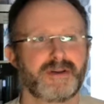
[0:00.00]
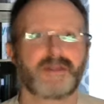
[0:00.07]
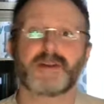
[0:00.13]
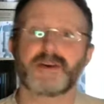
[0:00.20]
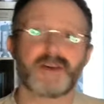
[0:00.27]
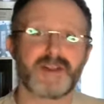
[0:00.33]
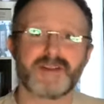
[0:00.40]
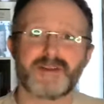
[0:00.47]

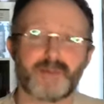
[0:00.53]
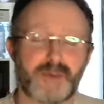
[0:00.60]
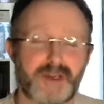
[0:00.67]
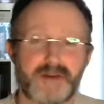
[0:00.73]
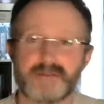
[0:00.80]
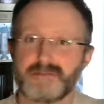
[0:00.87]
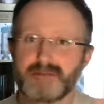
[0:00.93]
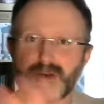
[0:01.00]
their
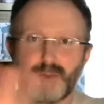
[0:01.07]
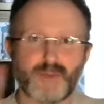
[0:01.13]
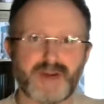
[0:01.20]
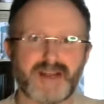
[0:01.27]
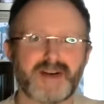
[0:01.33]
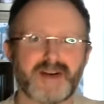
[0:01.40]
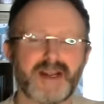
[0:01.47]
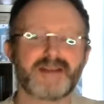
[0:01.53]
discipline,
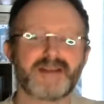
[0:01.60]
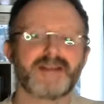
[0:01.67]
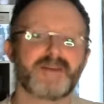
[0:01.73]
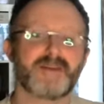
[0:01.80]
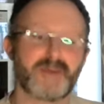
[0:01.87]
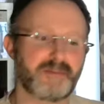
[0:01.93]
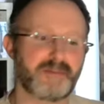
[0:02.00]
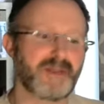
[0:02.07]
whatever that
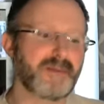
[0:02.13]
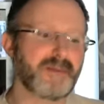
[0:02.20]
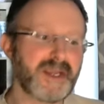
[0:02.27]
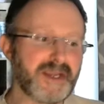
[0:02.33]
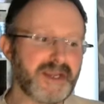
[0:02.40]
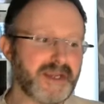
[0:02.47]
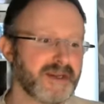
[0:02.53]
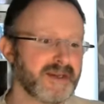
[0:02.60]
discipline may
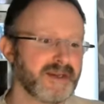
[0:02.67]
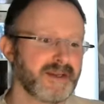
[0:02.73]
be,